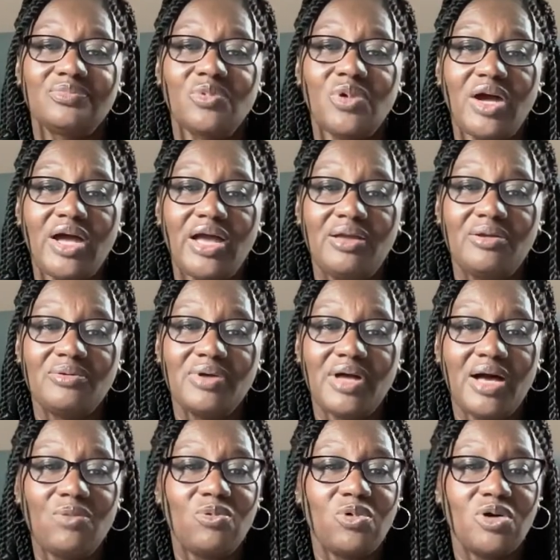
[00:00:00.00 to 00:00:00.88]
right?
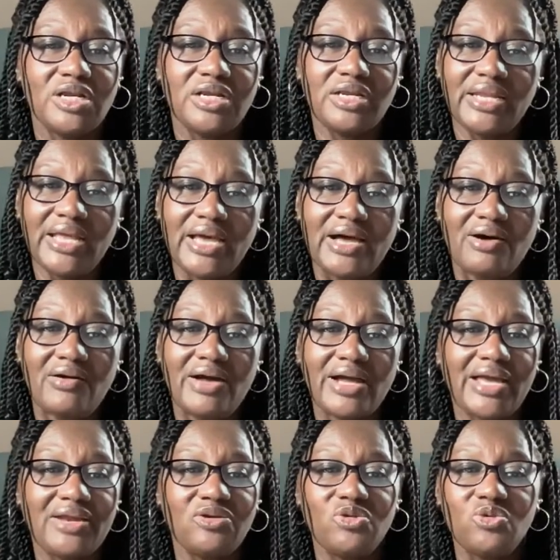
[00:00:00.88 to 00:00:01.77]
I want it now.
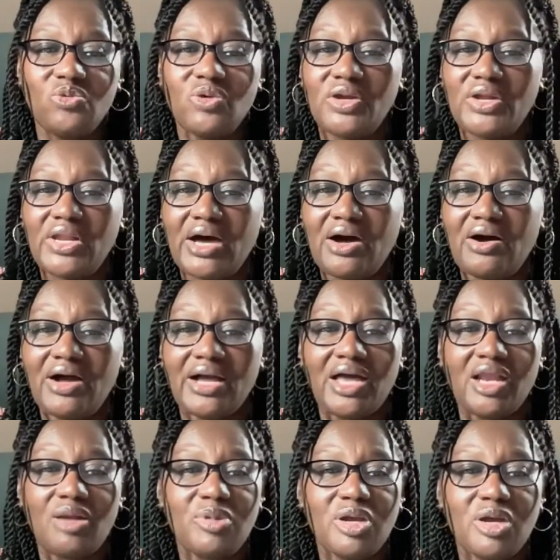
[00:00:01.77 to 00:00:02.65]
I got to do it now. I
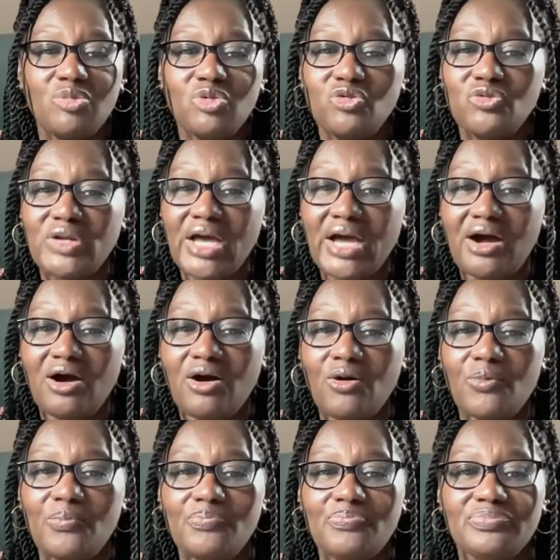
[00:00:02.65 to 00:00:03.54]
got to make a move
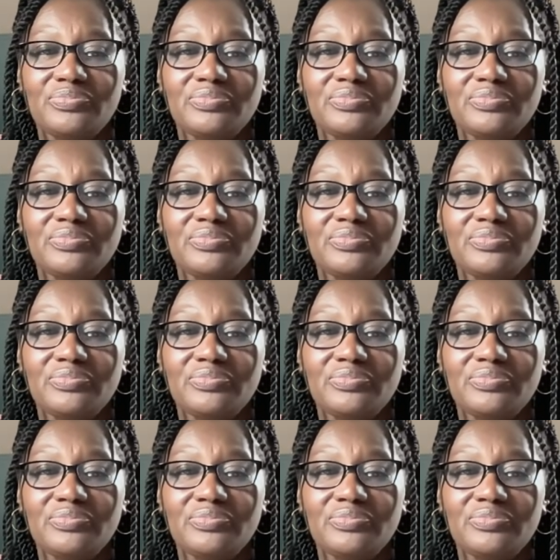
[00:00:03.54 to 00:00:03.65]
now.